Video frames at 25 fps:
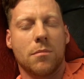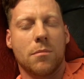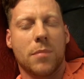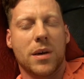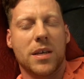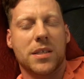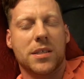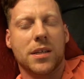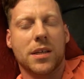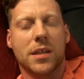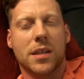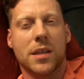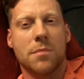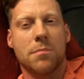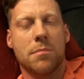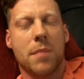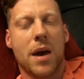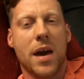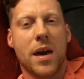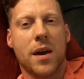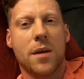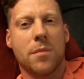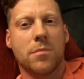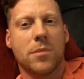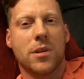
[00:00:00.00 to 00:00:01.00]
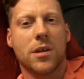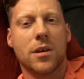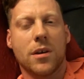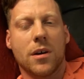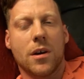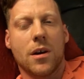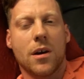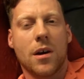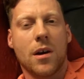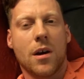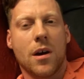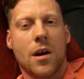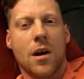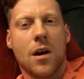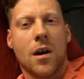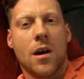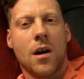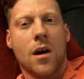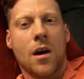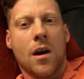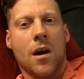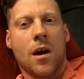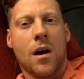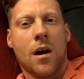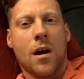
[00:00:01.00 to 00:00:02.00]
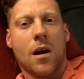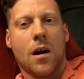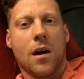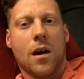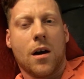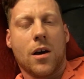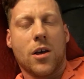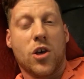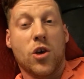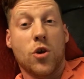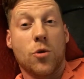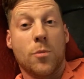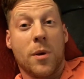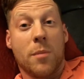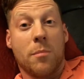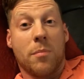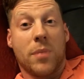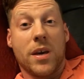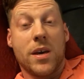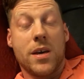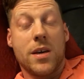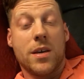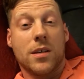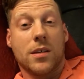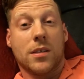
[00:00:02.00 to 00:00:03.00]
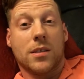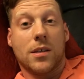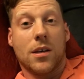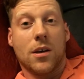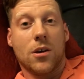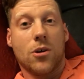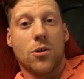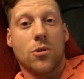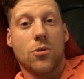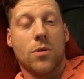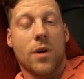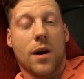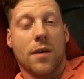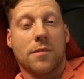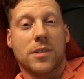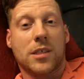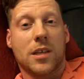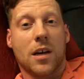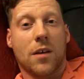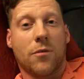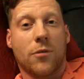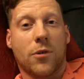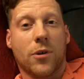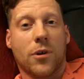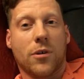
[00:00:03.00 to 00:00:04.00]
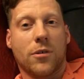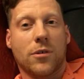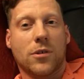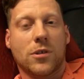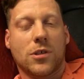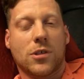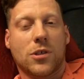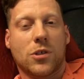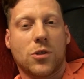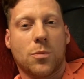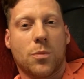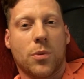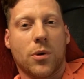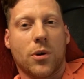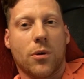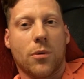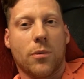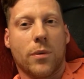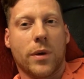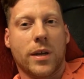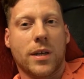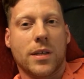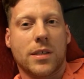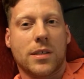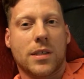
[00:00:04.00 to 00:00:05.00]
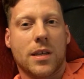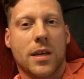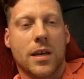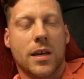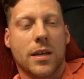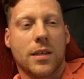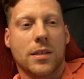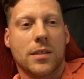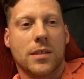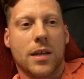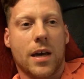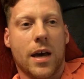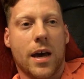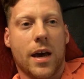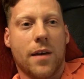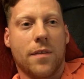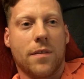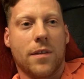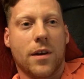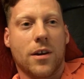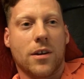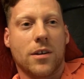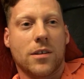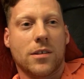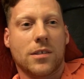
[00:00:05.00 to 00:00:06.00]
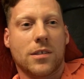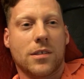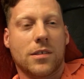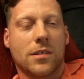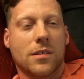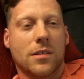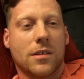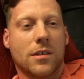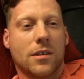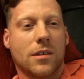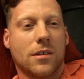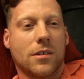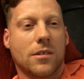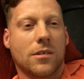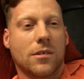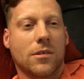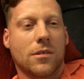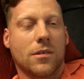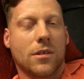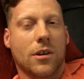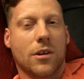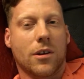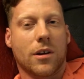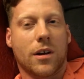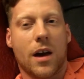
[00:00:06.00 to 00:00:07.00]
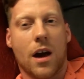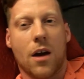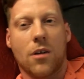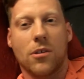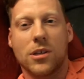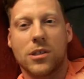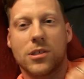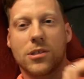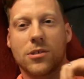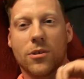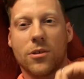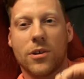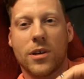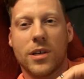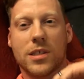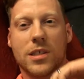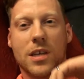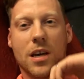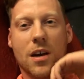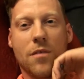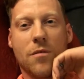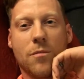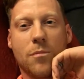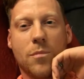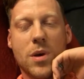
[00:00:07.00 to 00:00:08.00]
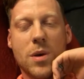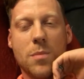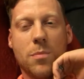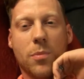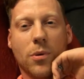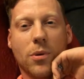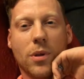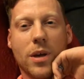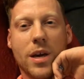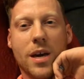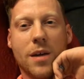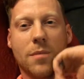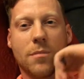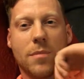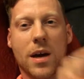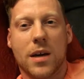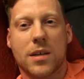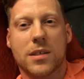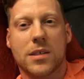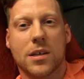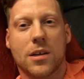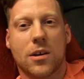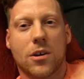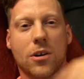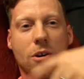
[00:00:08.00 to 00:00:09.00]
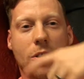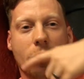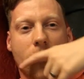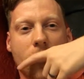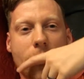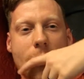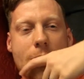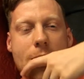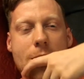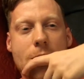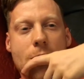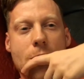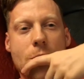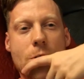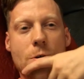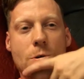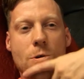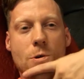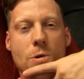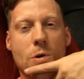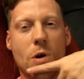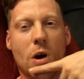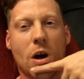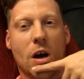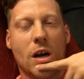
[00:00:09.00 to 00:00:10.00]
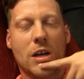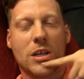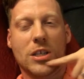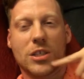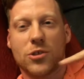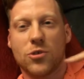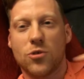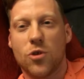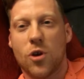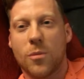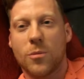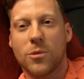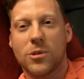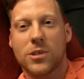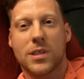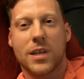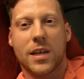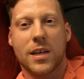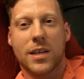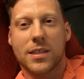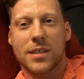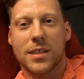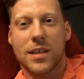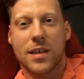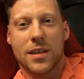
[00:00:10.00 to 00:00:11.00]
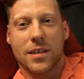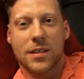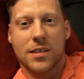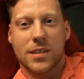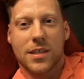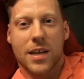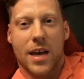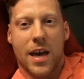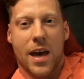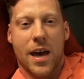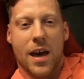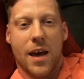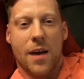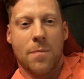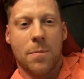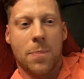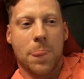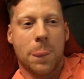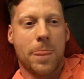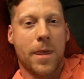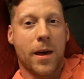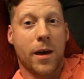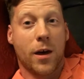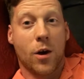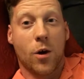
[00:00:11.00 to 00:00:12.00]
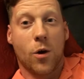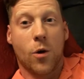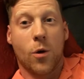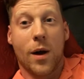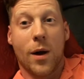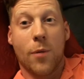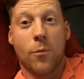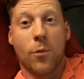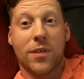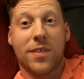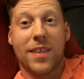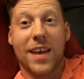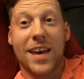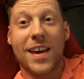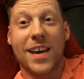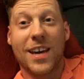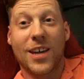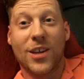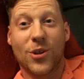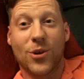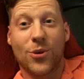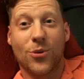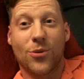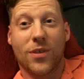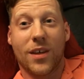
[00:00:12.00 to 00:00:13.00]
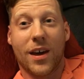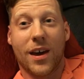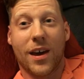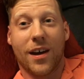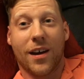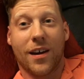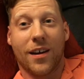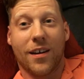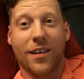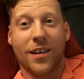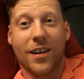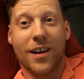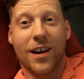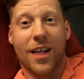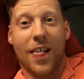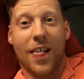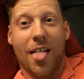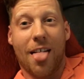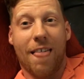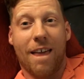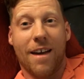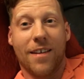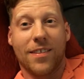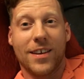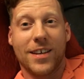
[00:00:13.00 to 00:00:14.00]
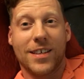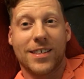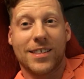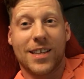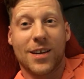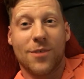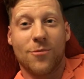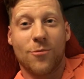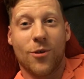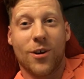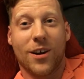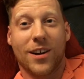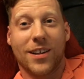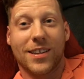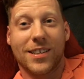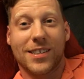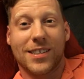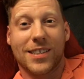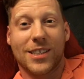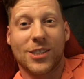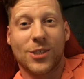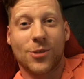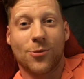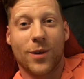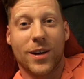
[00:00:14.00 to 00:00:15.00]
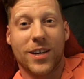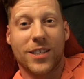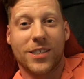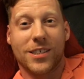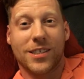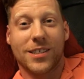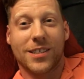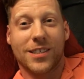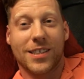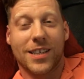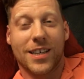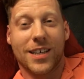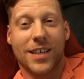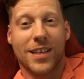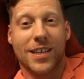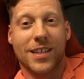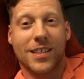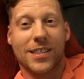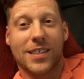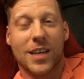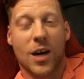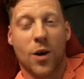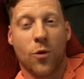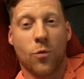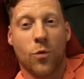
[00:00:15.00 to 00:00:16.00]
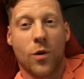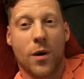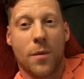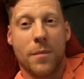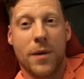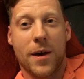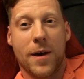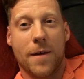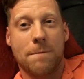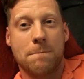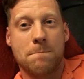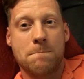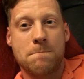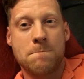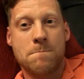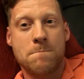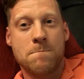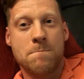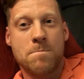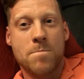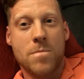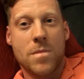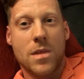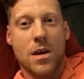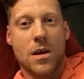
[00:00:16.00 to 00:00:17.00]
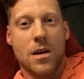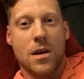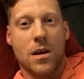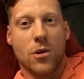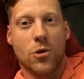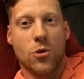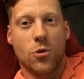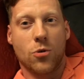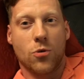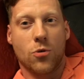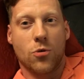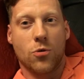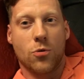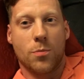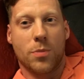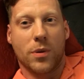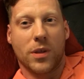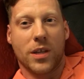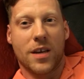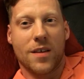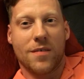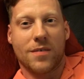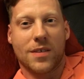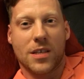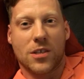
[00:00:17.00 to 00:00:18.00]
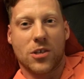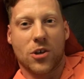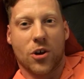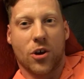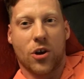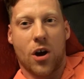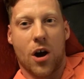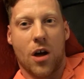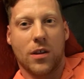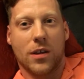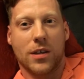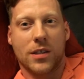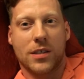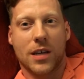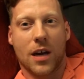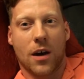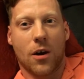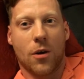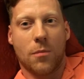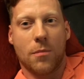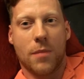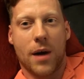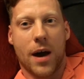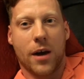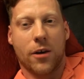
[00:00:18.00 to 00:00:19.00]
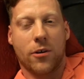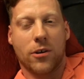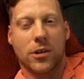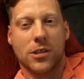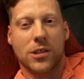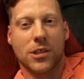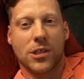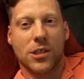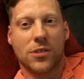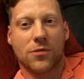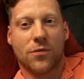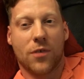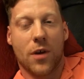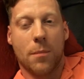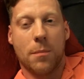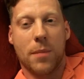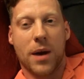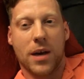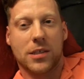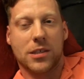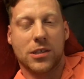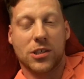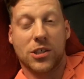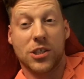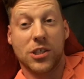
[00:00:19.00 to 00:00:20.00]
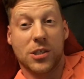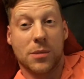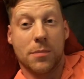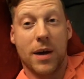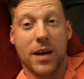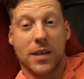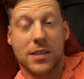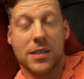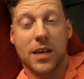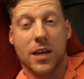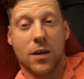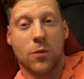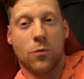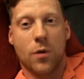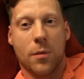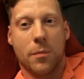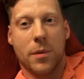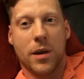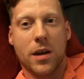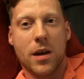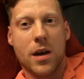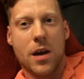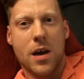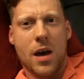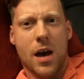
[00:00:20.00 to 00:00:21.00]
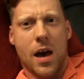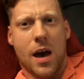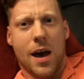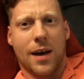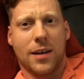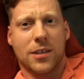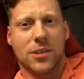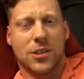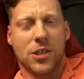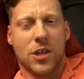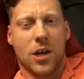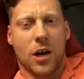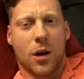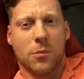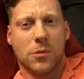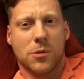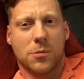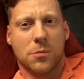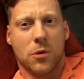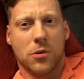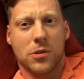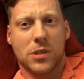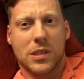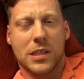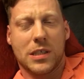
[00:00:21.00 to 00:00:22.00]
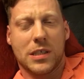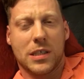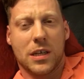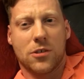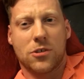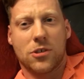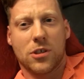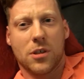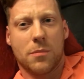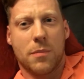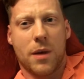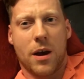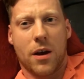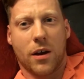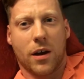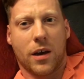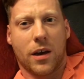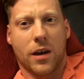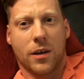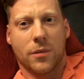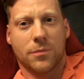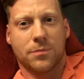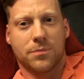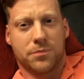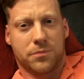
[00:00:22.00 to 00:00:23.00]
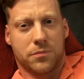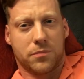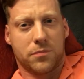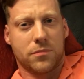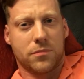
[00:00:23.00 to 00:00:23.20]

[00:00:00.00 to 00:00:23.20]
basically maimed human beings who have suffered super horrendous things. And there are countless stories of people in Mexico who are just normal citizens, and they go, and what they can do there, at least in one of the situations, is a woman who believes it's her calling to help migrants. She's a Mexican woman, and she helps mostly Central American